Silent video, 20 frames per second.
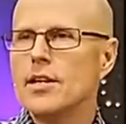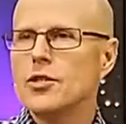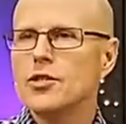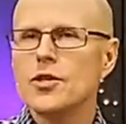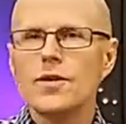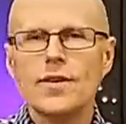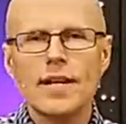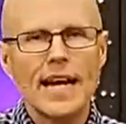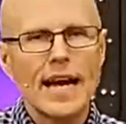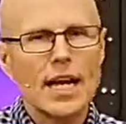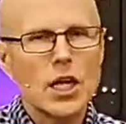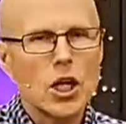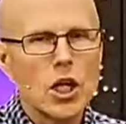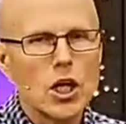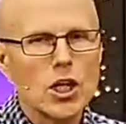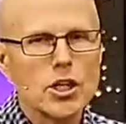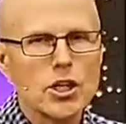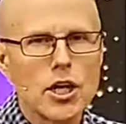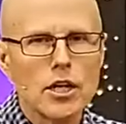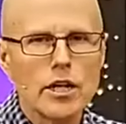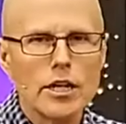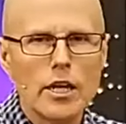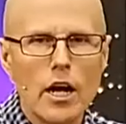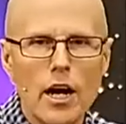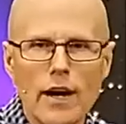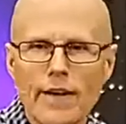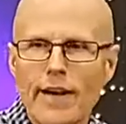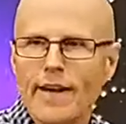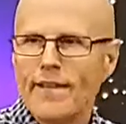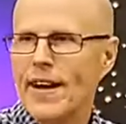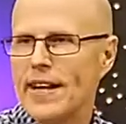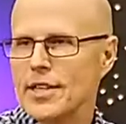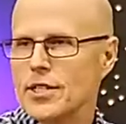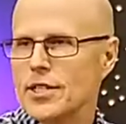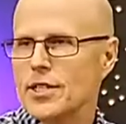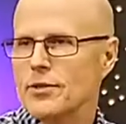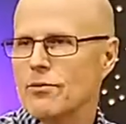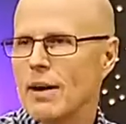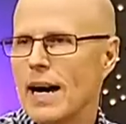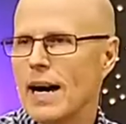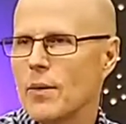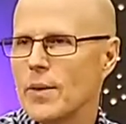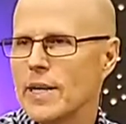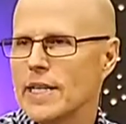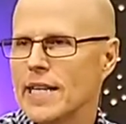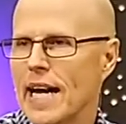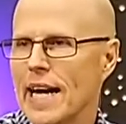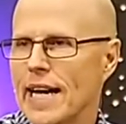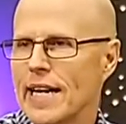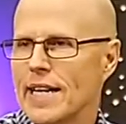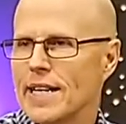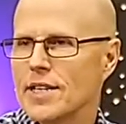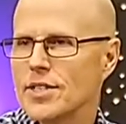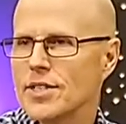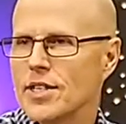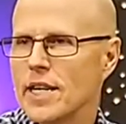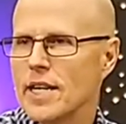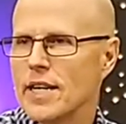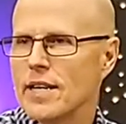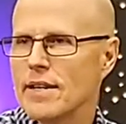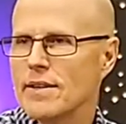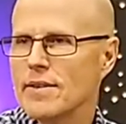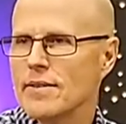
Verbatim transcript: So then I learned early on, that's the route we take, you see.